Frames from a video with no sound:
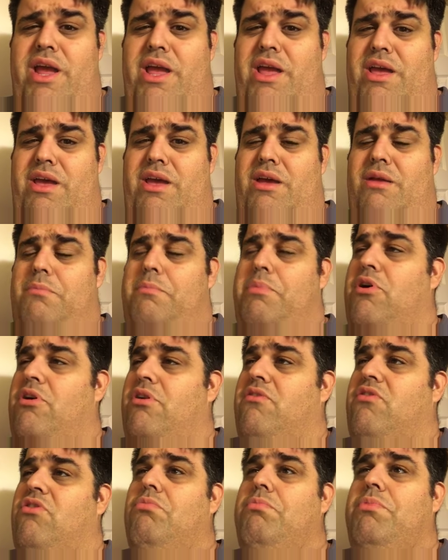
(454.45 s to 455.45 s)
And part
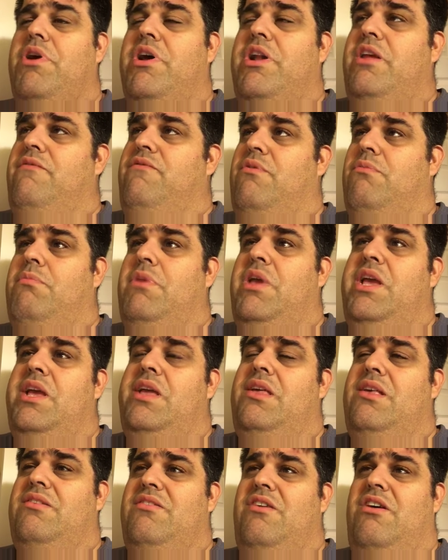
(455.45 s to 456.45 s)
of couponing for me
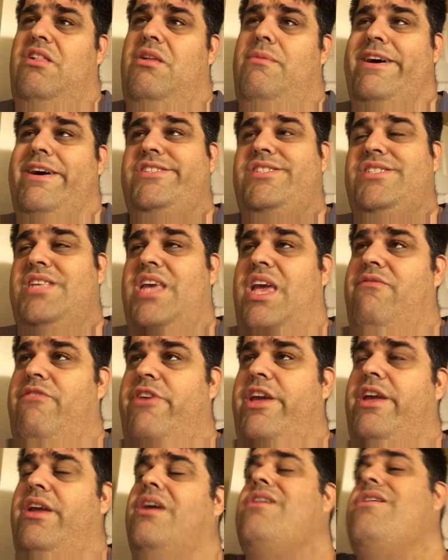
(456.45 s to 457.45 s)
is all about
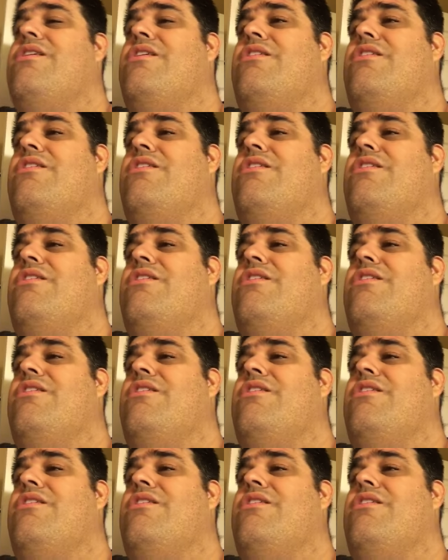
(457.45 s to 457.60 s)
saving.